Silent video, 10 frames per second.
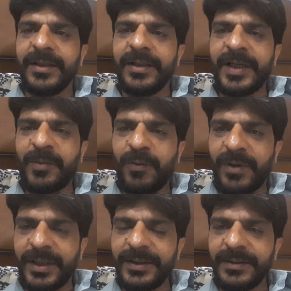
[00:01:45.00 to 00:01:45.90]
Number
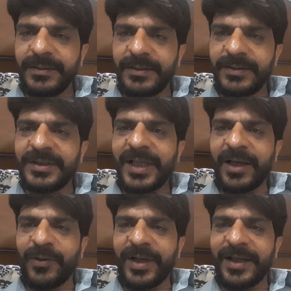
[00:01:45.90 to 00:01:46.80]
one
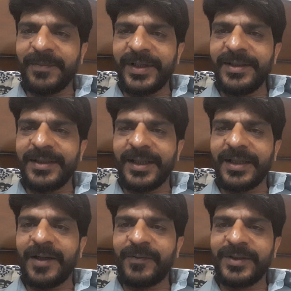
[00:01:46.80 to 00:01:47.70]
scenario can be that
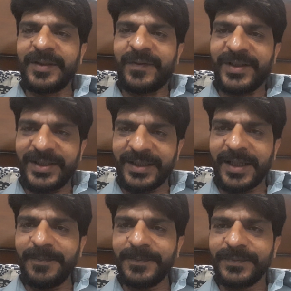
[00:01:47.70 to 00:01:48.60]
after defeating
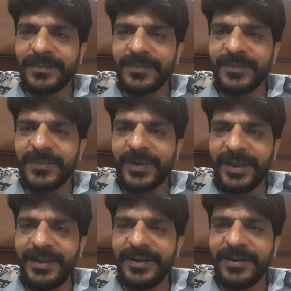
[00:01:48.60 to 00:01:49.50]
them,
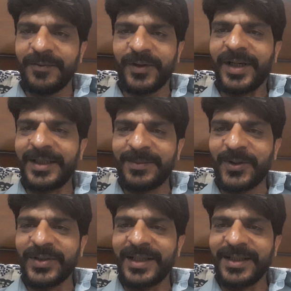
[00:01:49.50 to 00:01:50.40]
right? Forget
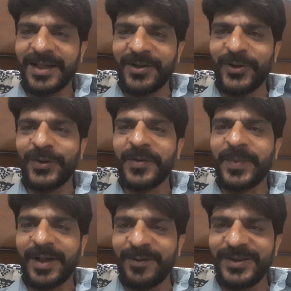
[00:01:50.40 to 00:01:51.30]
about that they are nuclear
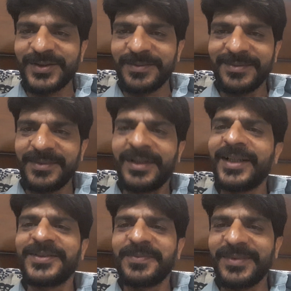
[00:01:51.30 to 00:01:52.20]
powers.
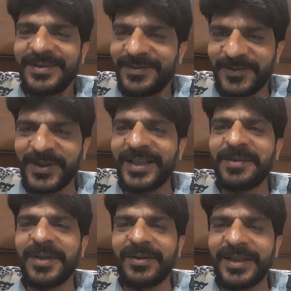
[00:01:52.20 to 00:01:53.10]
Let's forget
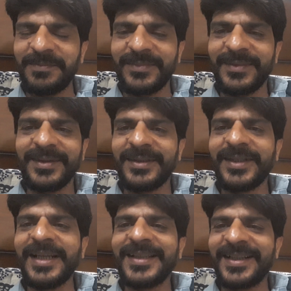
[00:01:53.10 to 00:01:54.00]
about them.
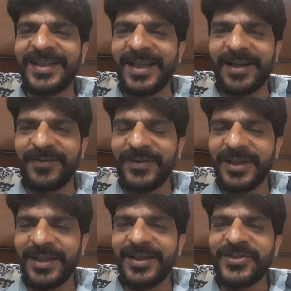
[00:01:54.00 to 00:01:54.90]
Think that they have
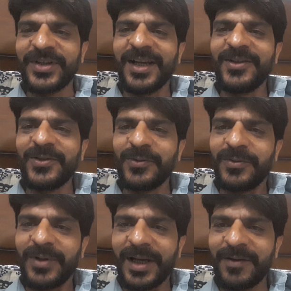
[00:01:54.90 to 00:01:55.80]
tried
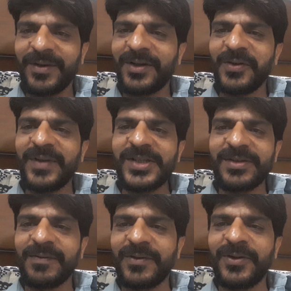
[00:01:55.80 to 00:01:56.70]
to have a
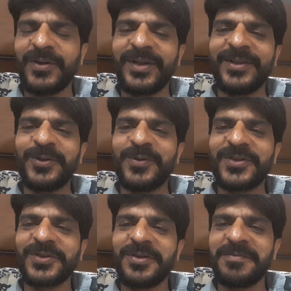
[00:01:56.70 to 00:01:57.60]
conventional war and you were
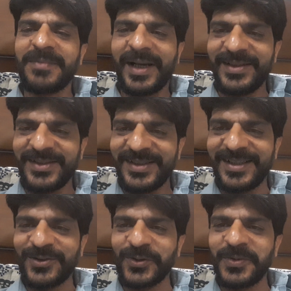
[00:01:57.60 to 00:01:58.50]
so mighty
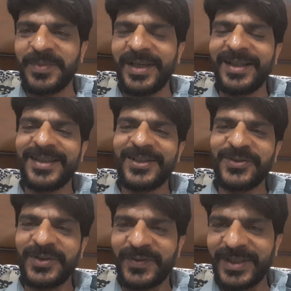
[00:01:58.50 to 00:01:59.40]
and so big that you
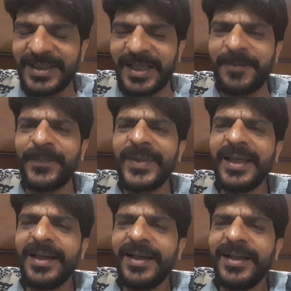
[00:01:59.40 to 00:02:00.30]
defeat them.
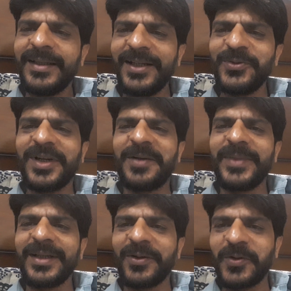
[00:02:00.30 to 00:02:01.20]
Then you come
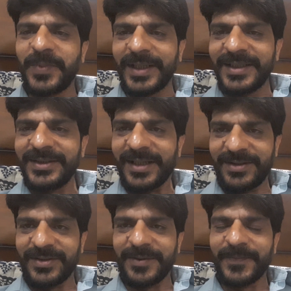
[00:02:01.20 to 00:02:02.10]
and occupy the
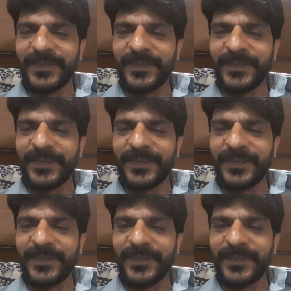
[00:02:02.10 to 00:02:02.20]
territory.